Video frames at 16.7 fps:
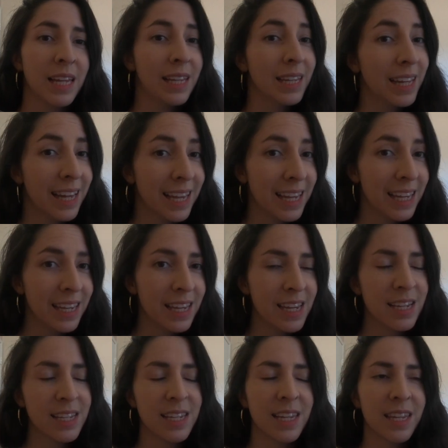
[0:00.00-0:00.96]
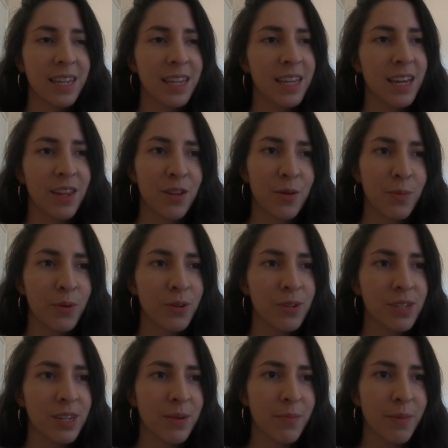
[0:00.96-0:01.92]
leggings, and then the other
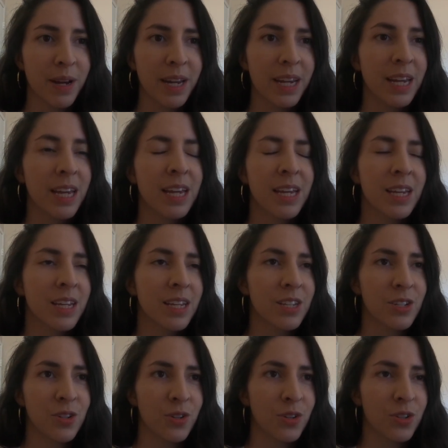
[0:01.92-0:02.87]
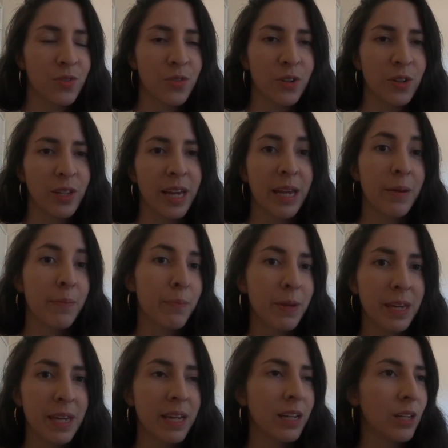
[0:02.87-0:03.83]
person might search for like
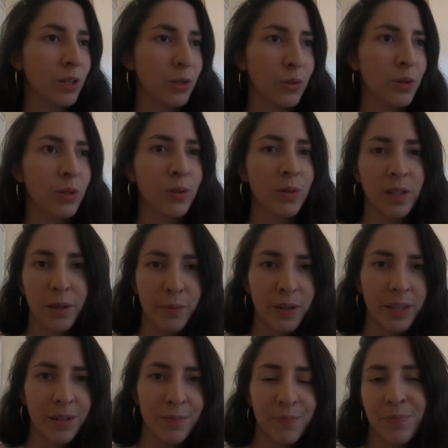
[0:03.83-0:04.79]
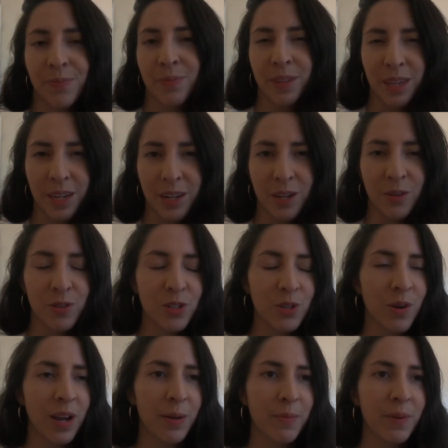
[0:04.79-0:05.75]
pink Lululemon,
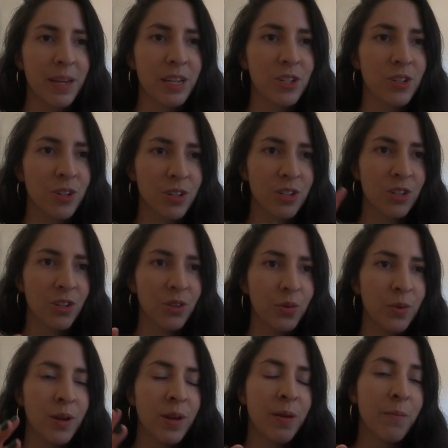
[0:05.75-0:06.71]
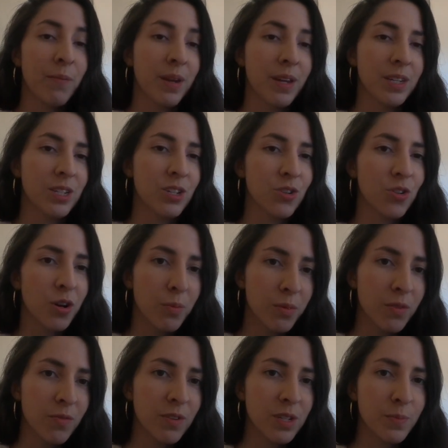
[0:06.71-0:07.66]
so I make sure to be as
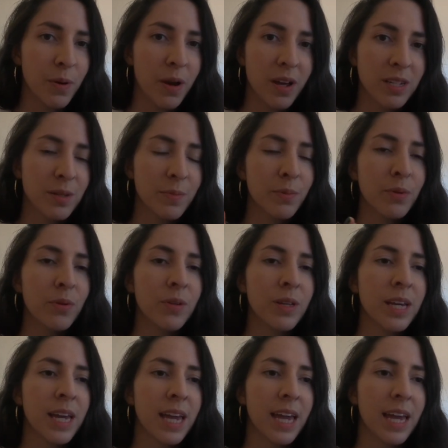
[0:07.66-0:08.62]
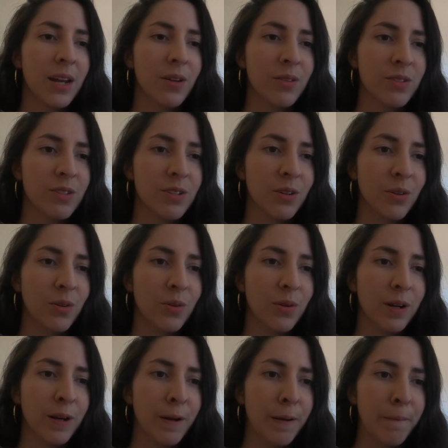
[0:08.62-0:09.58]
descriptive as possible and also